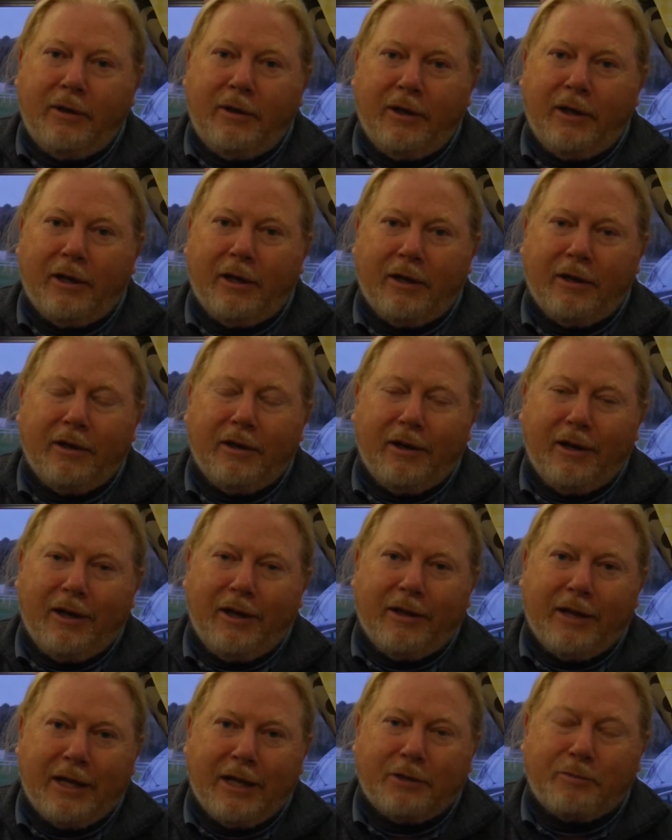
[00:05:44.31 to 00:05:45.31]
and
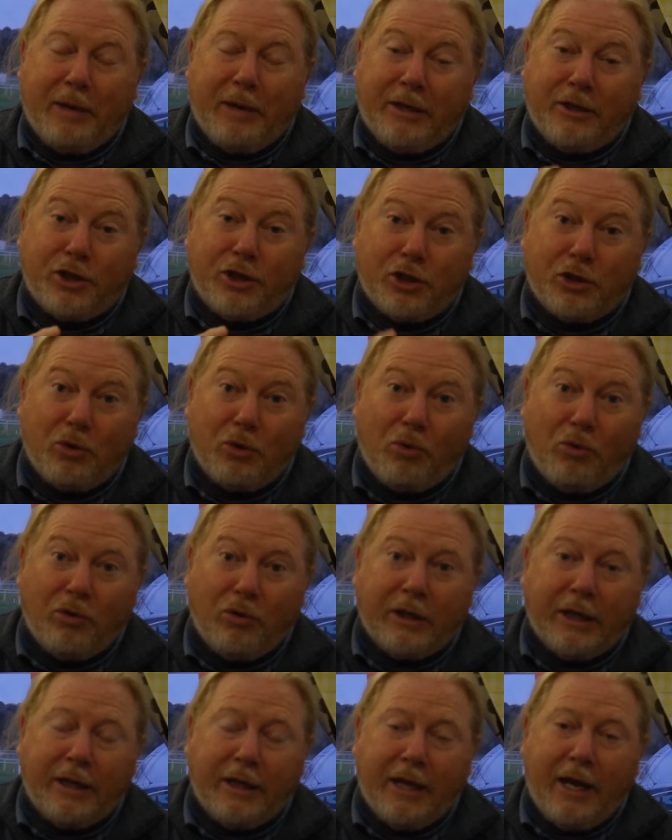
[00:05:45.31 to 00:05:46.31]
that's been
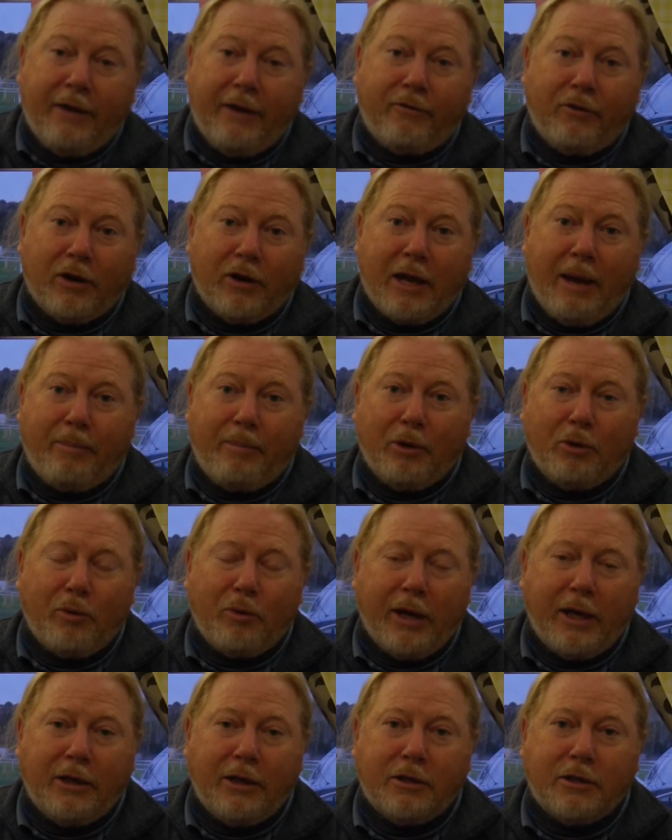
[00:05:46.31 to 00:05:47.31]
stored in there for a couple of
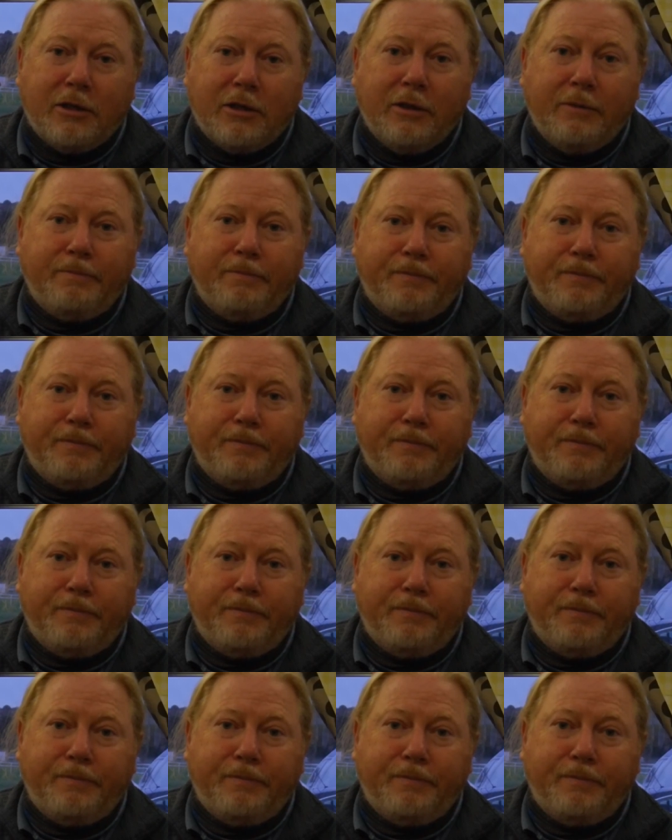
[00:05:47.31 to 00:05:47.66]
weeks.